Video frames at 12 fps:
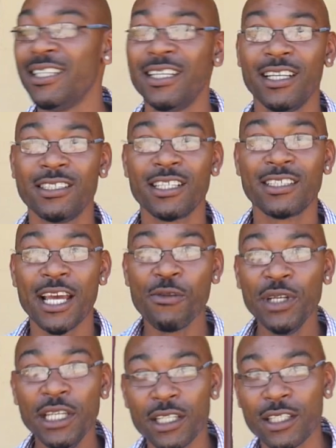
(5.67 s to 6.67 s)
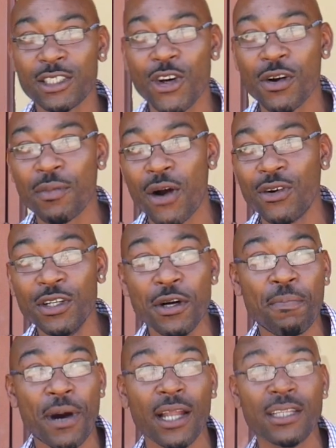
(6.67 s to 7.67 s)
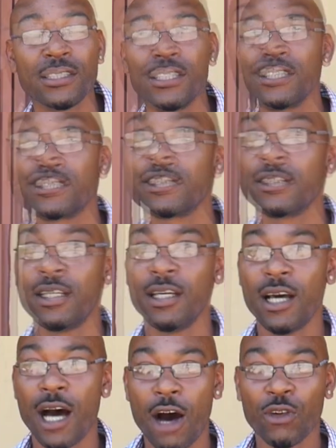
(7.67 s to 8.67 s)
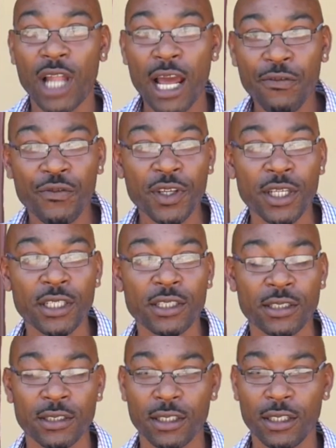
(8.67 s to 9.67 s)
And today we're here to talk about hood politics, how life is,